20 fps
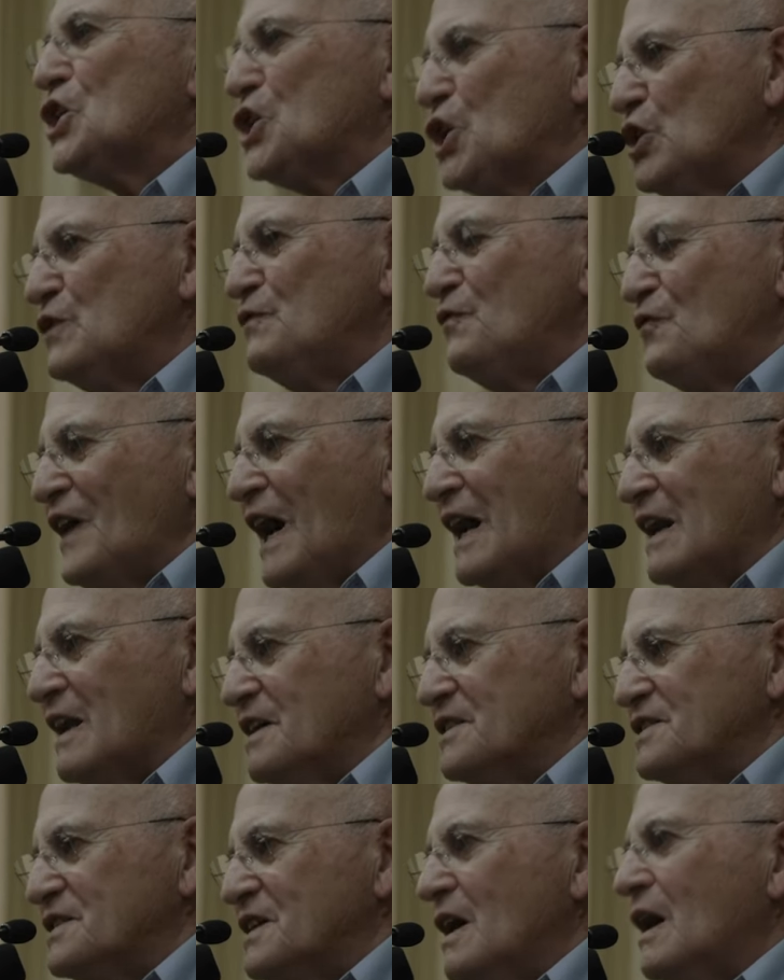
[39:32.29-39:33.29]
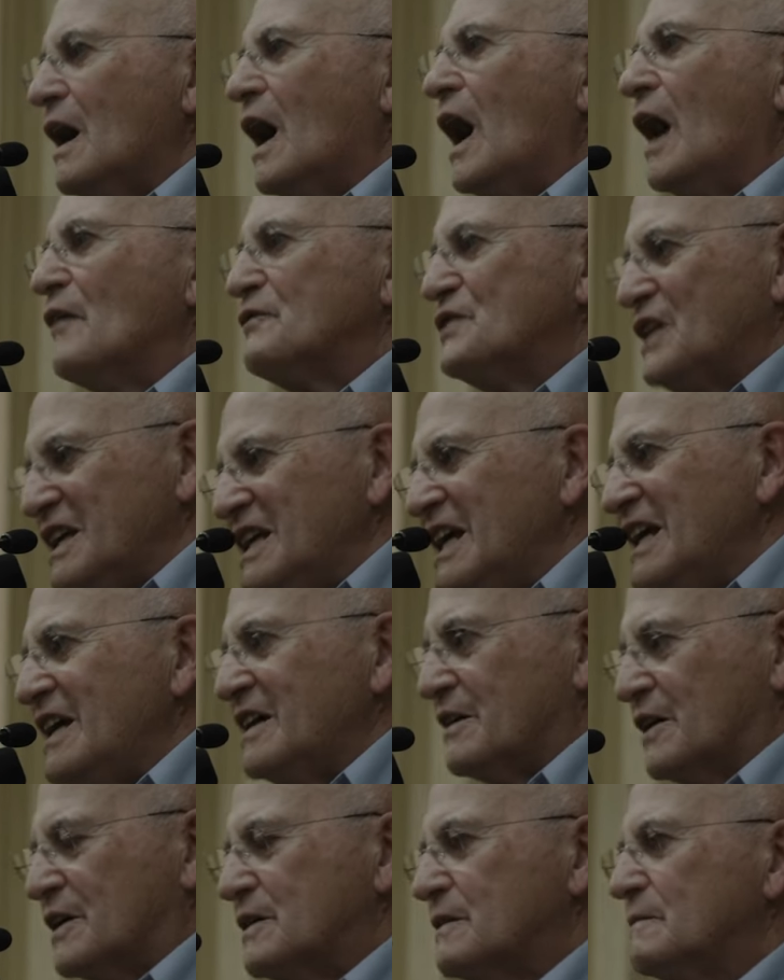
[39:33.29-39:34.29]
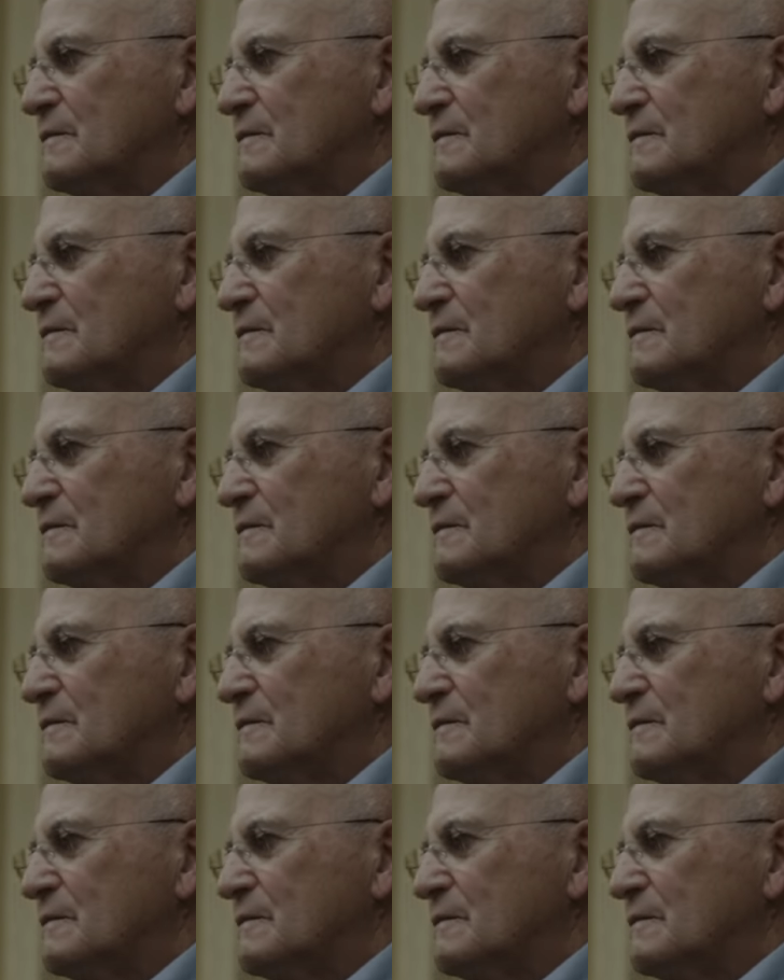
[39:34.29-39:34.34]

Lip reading: Goodfellows of the Year.